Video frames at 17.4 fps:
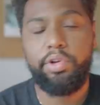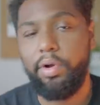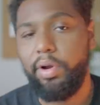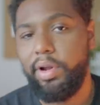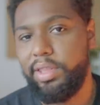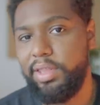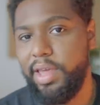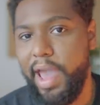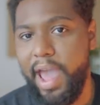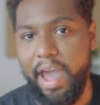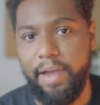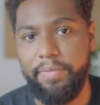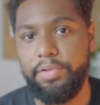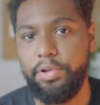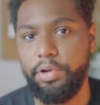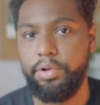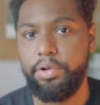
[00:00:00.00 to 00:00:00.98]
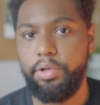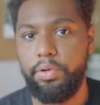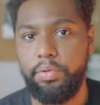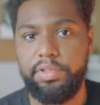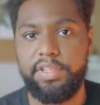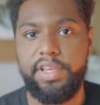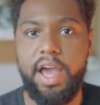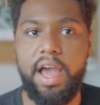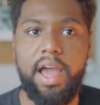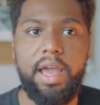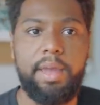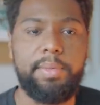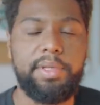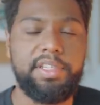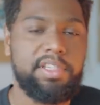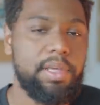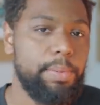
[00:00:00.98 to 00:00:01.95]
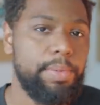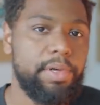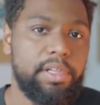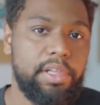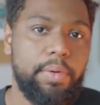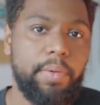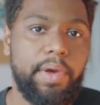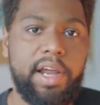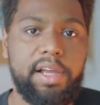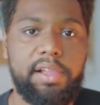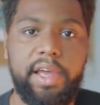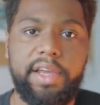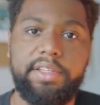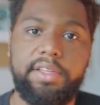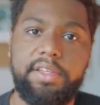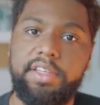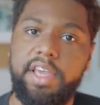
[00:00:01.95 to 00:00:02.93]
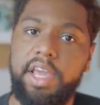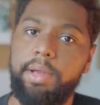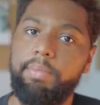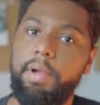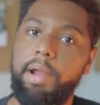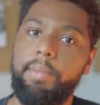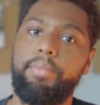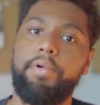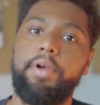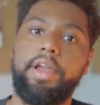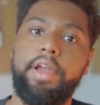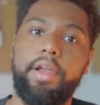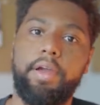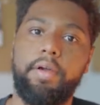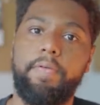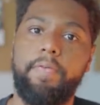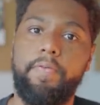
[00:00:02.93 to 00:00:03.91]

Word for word: during the afternoon time is typically when I like to take my break